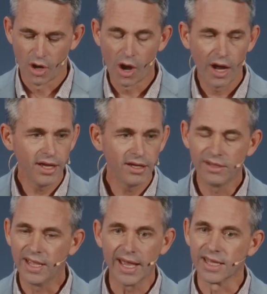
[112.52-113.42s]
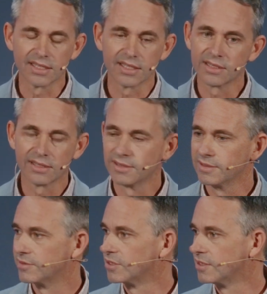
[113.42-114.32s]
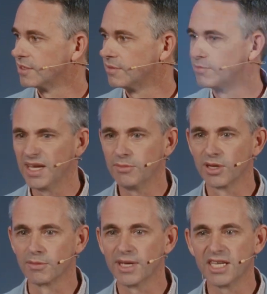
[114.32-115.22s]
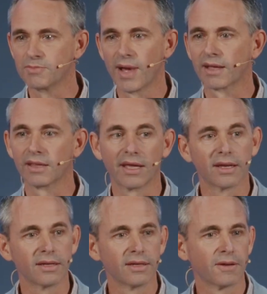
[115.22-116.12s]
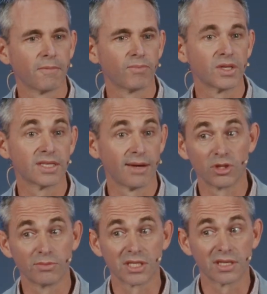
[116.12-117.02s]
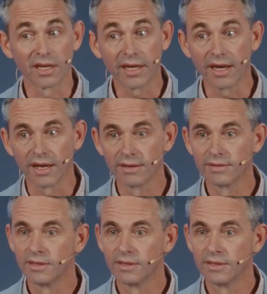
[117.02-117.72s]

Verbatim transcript: I guess the people at peace back then, some of them are still here.